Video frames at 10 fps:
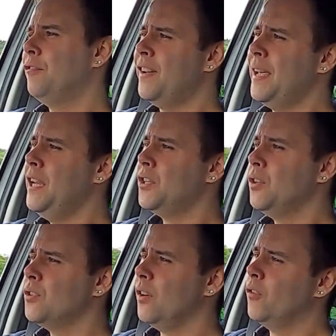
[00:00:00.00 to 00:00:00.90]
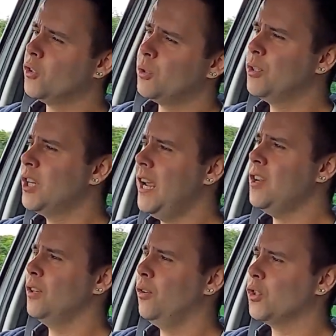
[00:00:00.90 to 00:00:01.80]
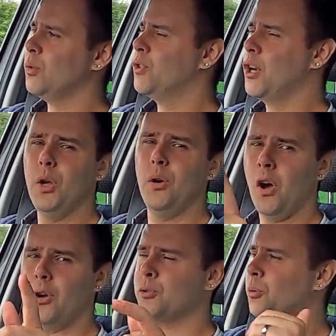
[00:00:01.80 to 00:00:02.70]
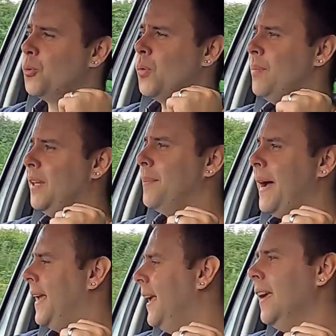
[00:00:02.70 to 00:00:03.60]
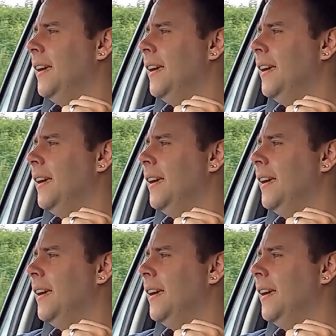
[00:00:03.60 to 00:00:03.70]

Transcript: fajitas. I've got some cheese and I've got some Cholula hot sauce with me in the back here.